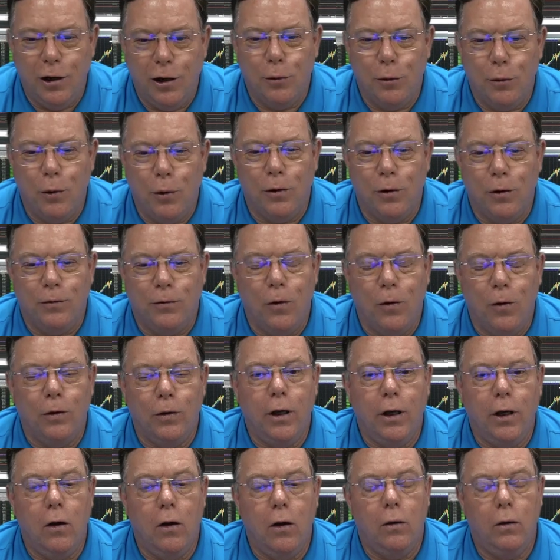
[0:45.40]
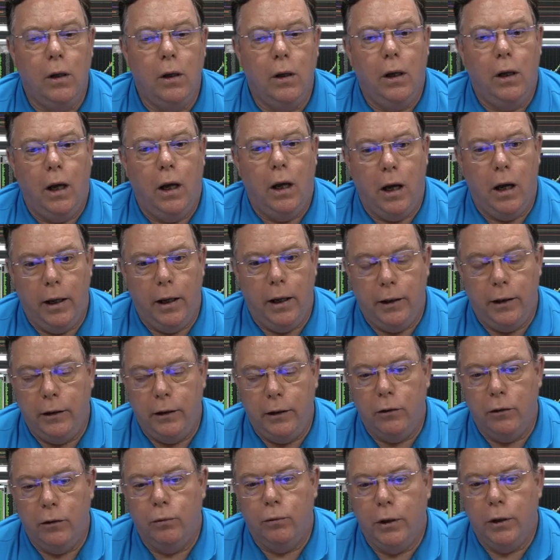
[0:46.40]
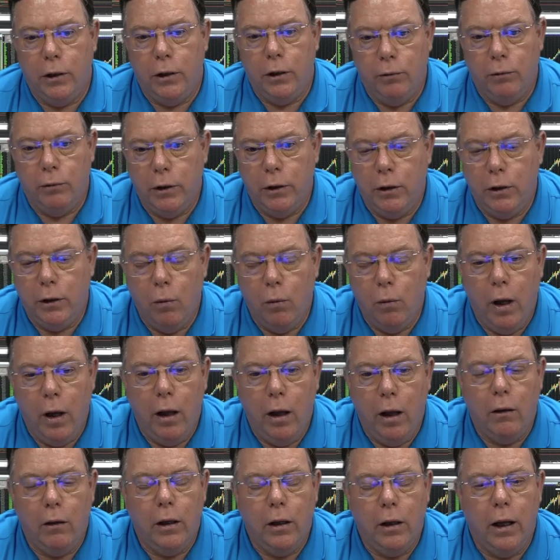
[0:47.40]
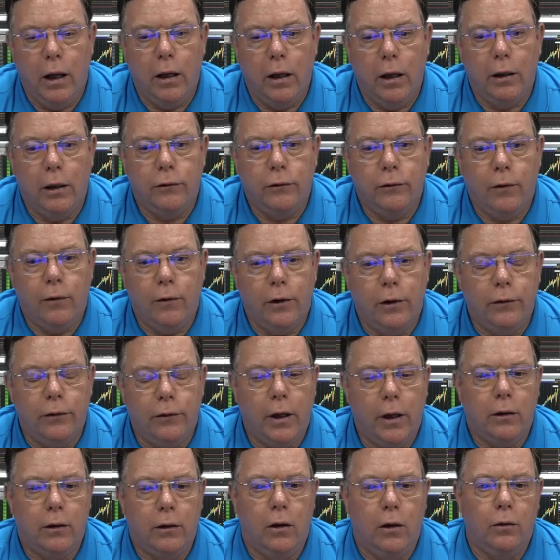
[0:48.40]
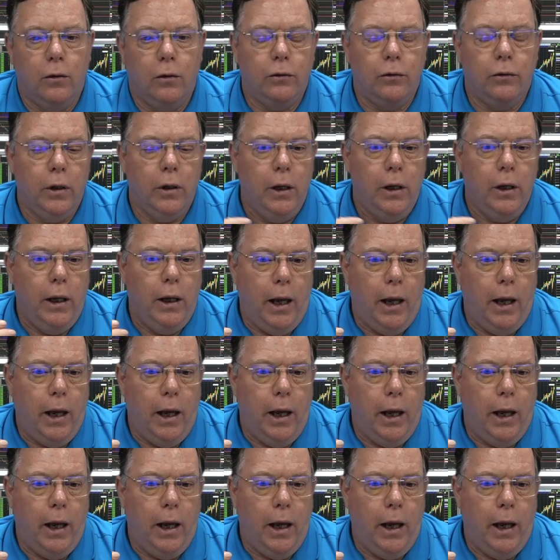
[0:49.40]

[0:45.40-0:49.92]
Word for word: in our portfolio, uh, and they did really, really well uh, as far as that goes.